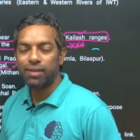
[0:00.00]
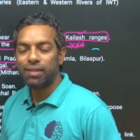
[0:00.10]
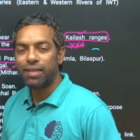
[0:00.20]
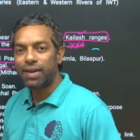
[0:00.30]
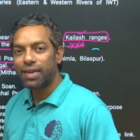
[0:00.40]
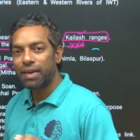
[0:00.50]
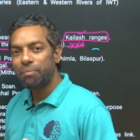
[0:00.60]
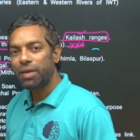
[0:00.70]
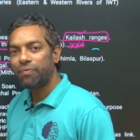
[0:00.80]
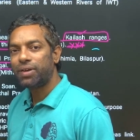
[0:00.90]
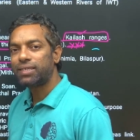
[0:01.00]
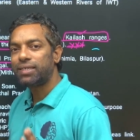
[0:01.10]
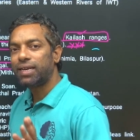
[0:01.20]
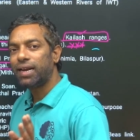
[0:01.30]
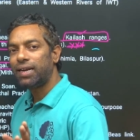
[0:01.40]
That can be first
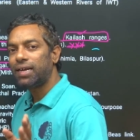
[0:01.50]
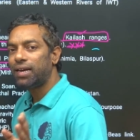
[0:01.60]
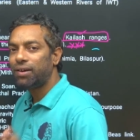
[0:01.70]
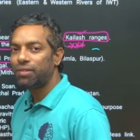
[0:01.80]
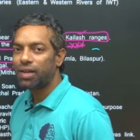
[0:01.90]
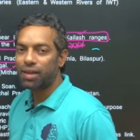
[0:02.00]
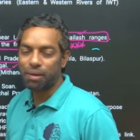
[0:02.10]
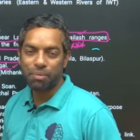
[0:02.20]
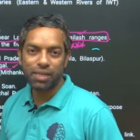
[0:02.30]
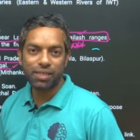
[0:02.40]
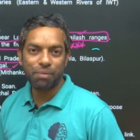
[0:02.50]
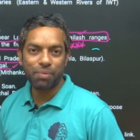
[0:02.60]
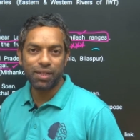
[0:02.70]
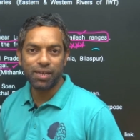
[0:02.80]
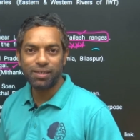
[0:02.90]
enter into the Himachal
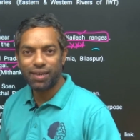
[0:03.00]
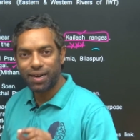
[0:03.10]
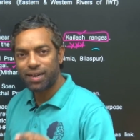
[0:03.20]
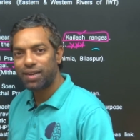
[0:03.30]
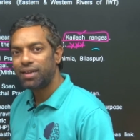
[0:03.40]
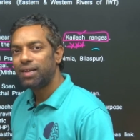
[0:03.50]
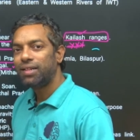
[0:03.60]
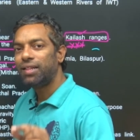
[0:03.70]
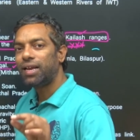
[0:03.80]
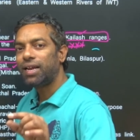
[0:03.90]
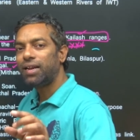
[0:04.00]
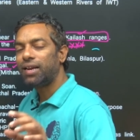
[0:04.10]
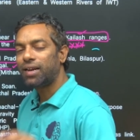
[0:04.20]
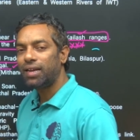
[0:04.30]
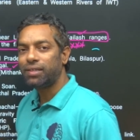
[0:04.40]
Pradesh, later they can
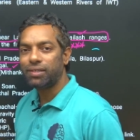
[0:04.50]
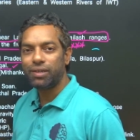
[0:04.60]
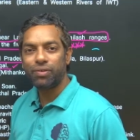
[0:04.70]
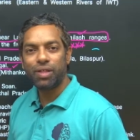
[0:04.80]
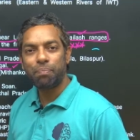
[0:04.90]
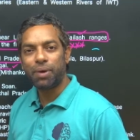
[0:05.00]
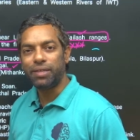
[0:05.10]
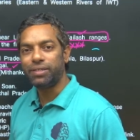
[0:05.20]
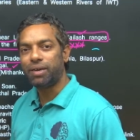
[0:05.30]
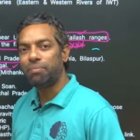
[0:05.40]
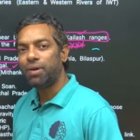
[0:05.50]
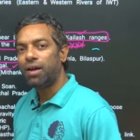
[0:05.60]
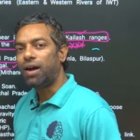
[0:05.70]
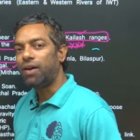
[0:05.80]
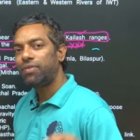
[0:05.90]
reach into the Punjab.
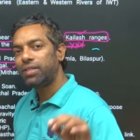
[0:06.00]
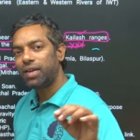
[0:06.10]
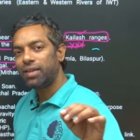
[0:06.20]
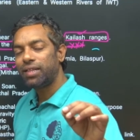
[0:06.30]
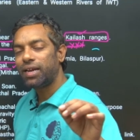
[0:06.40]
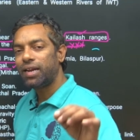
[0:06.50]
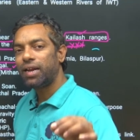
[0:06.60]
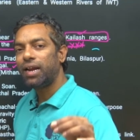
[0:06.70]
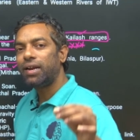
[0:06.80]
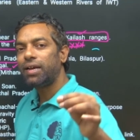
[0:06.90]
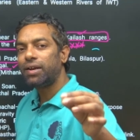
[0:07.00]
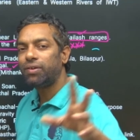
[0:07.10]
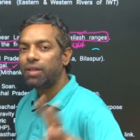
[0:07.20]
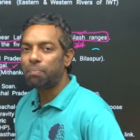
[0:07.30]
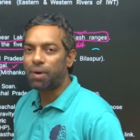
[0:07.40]
After that they can enter into
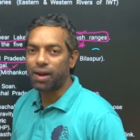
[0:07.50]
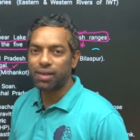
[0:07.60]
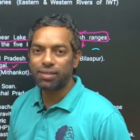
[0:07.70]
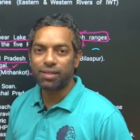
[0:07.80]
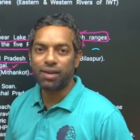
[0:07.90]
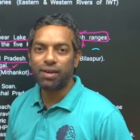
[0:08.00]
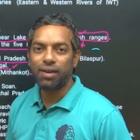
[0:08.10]
the Pakistan.